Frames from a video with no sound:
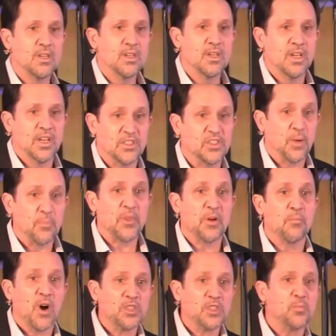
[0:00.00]
It's
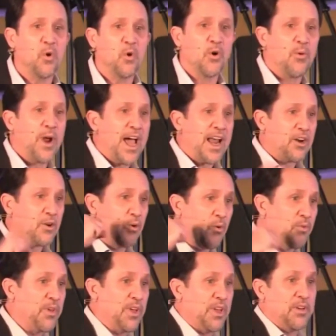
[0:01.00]
something much more
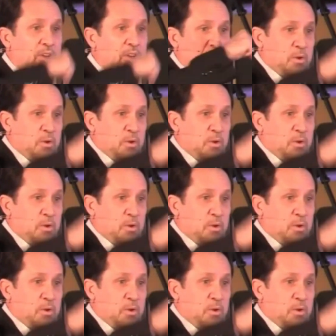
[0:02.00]
radical than